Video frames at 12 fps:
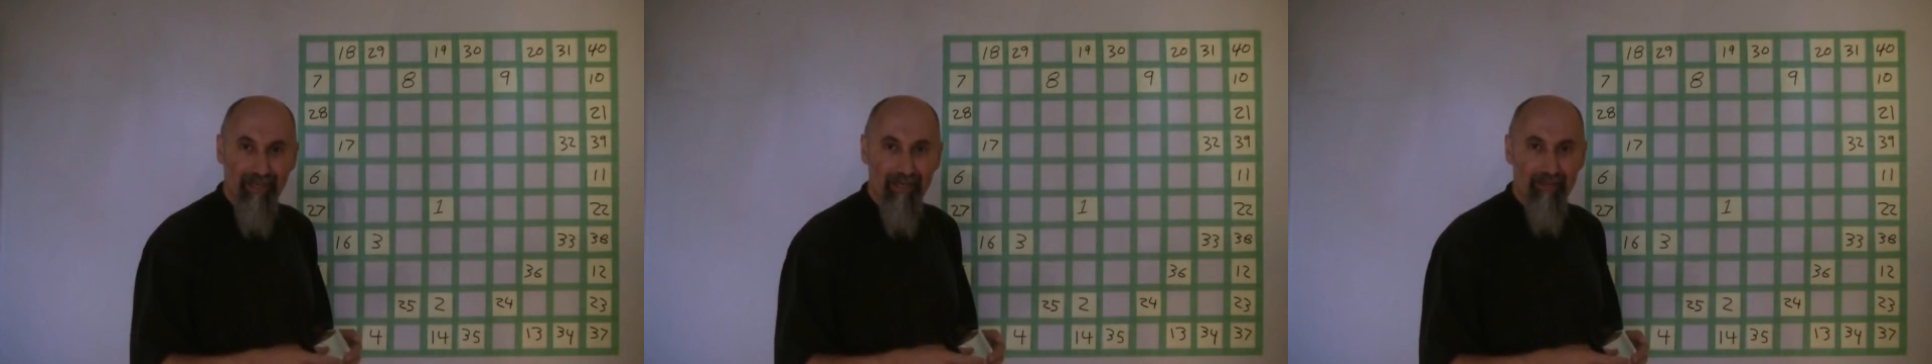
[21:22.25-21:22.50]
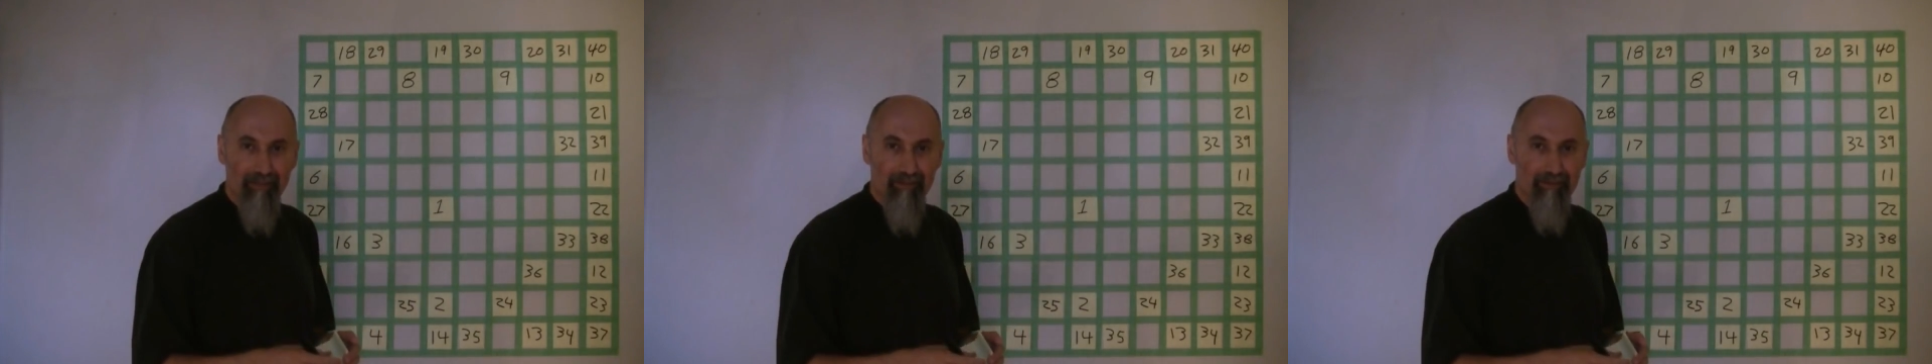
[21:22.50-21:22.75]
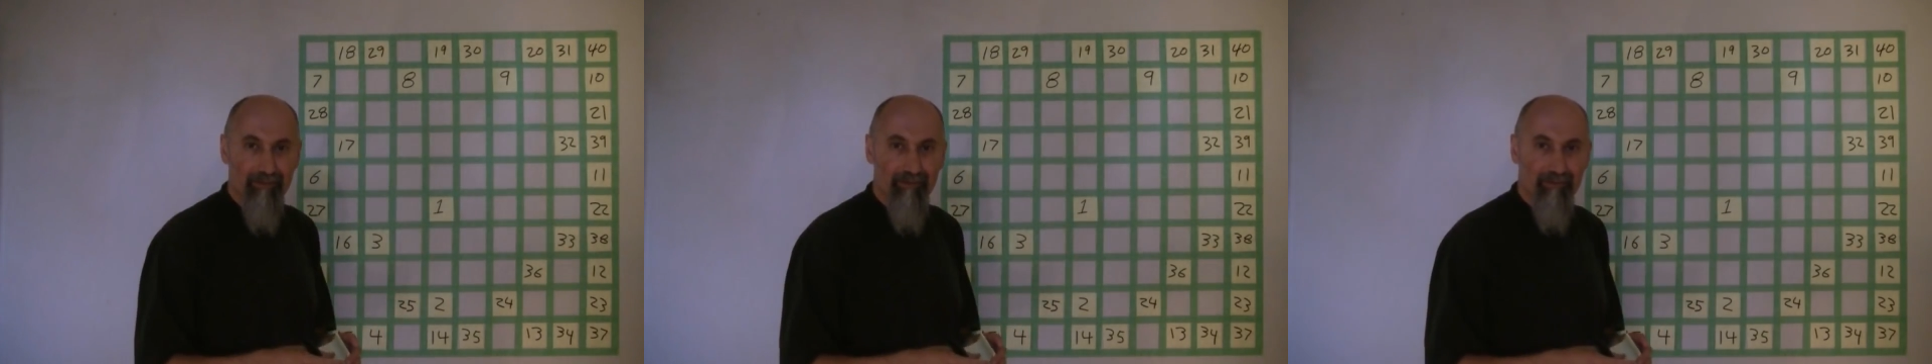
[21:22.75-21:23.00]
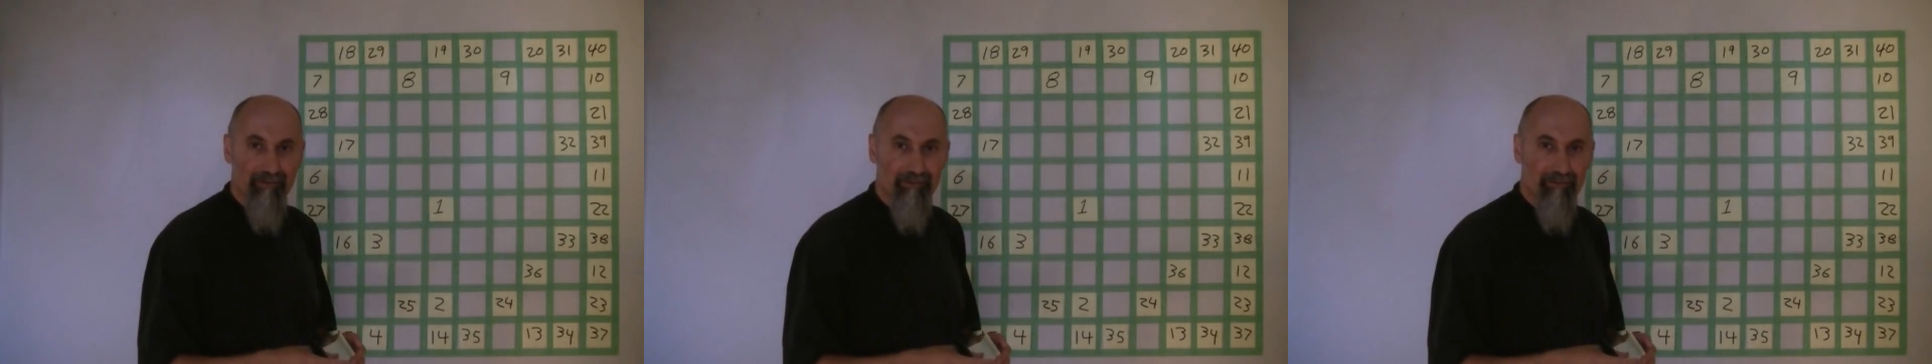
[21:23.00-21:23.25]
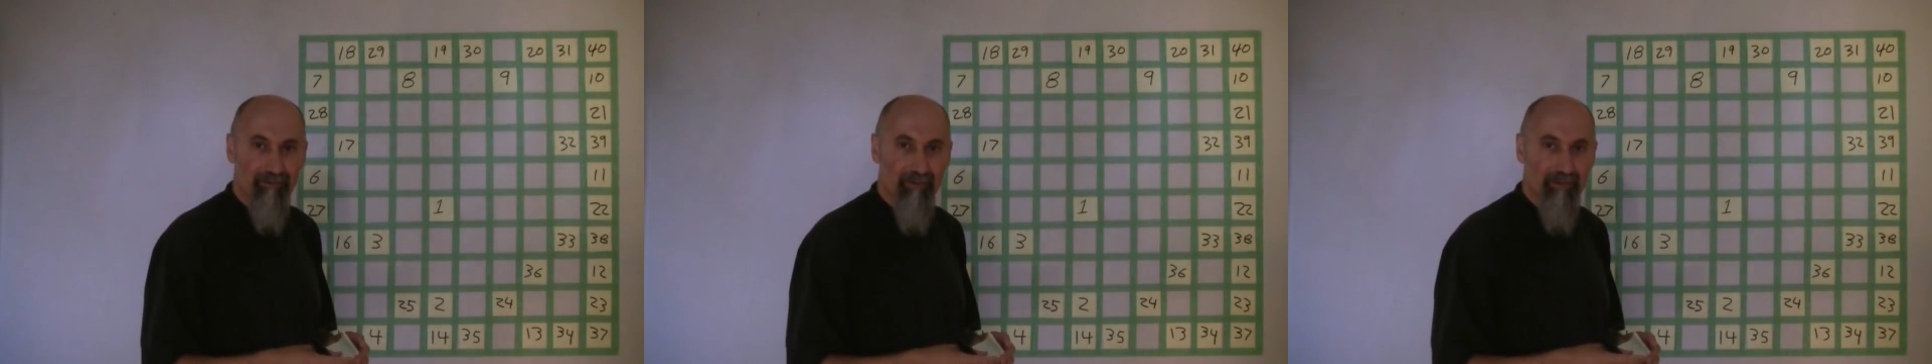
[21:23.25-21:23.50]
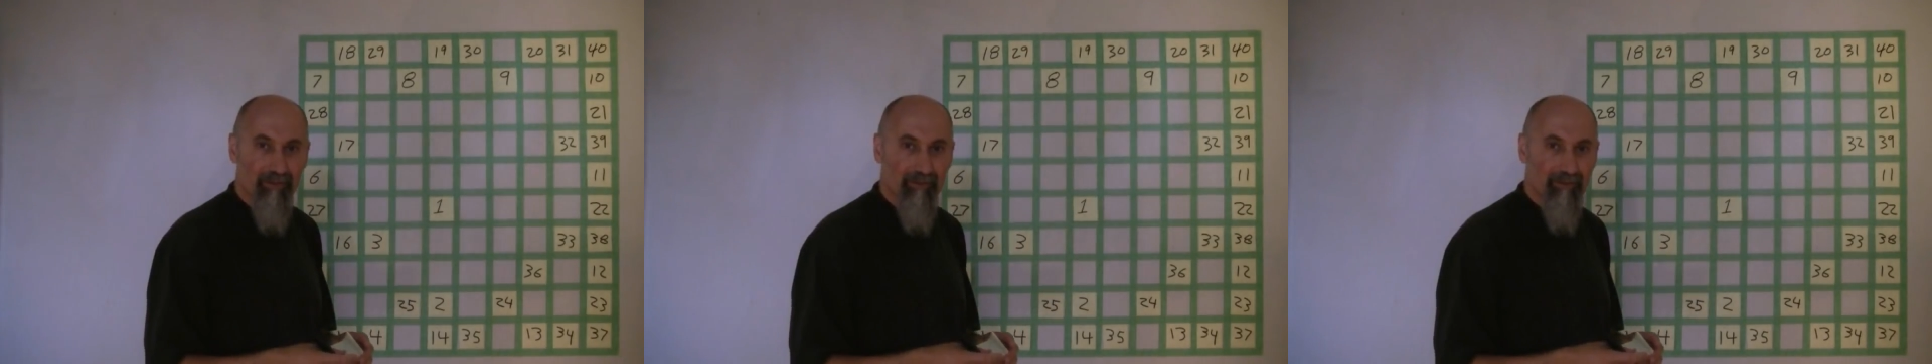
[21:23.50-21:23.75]
end,
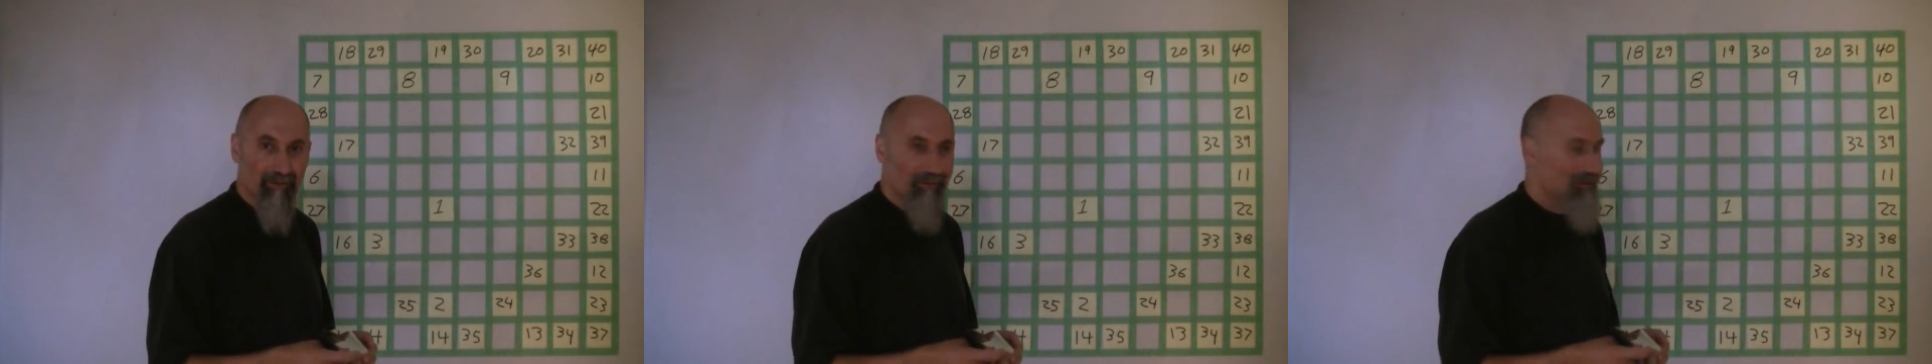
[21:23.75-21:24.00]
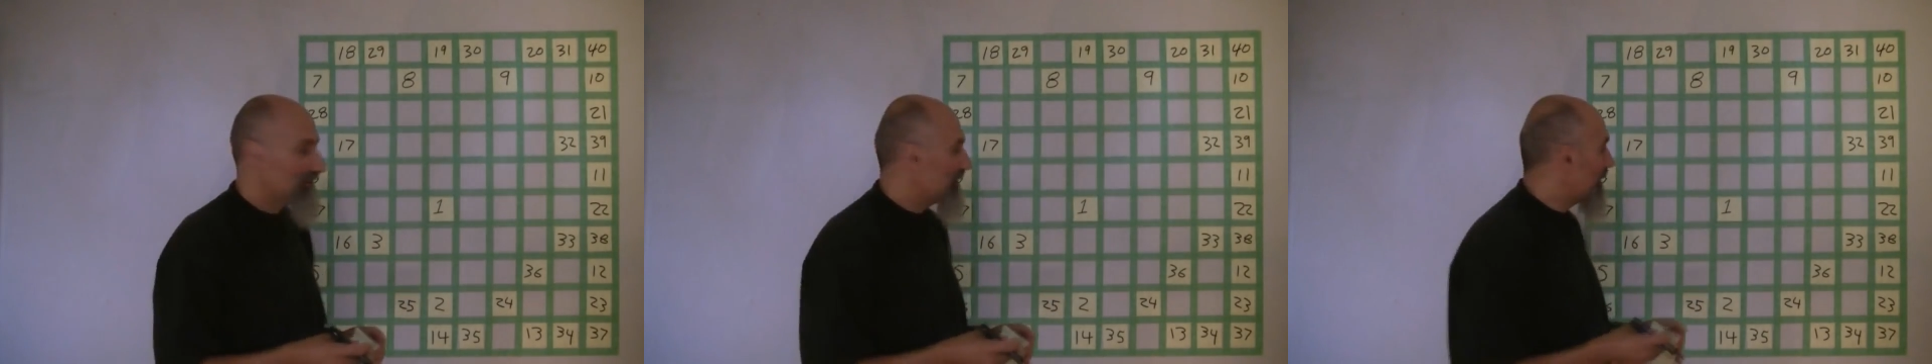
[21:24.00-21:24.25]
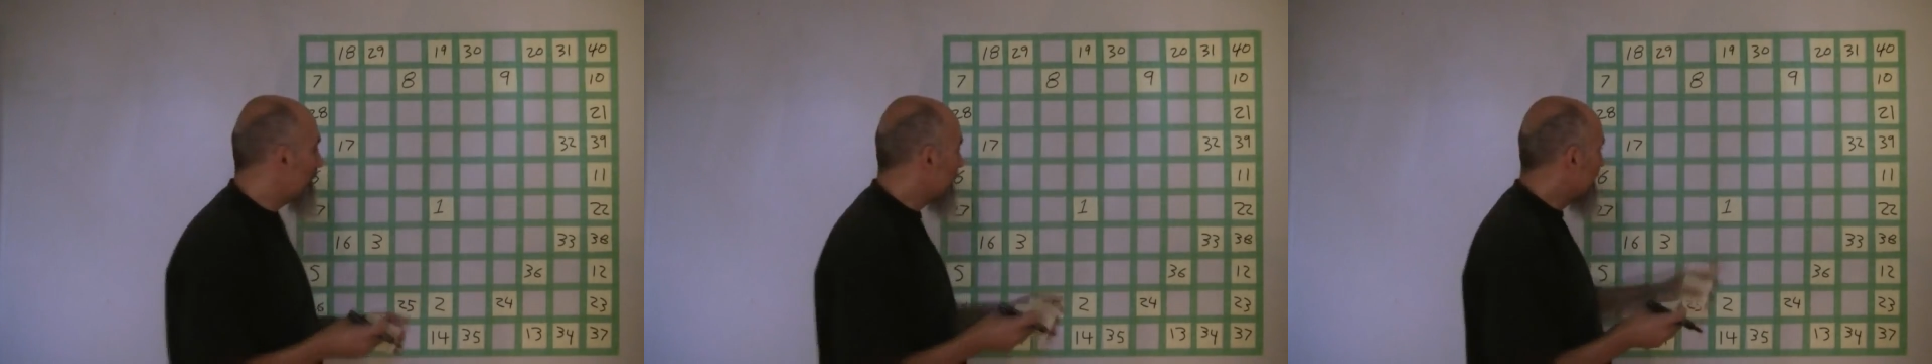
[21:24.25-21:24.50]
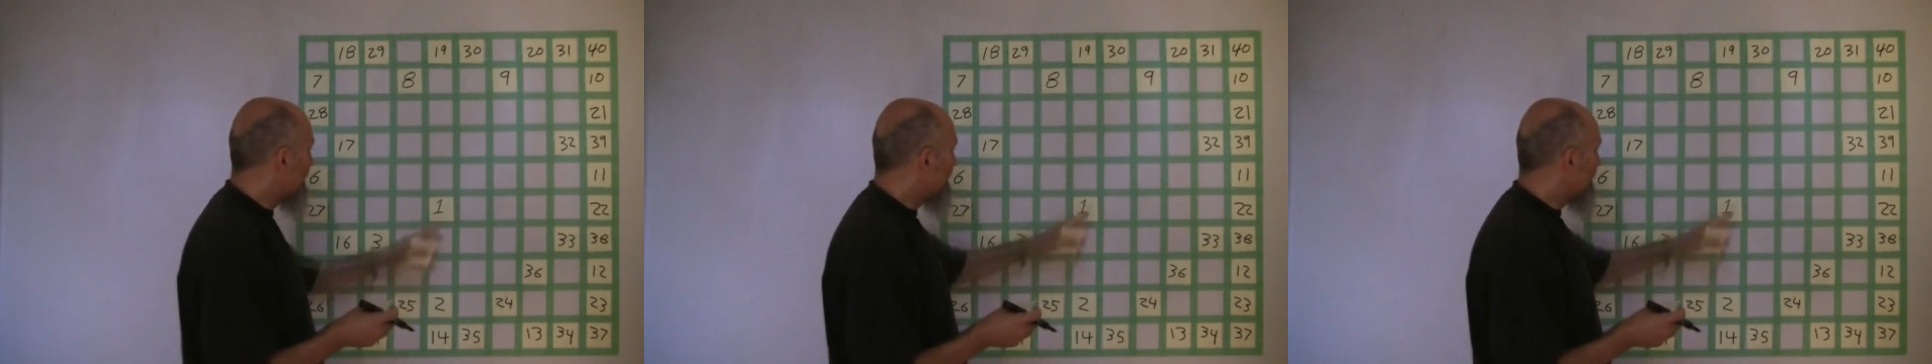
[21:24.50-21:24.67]
right? That way,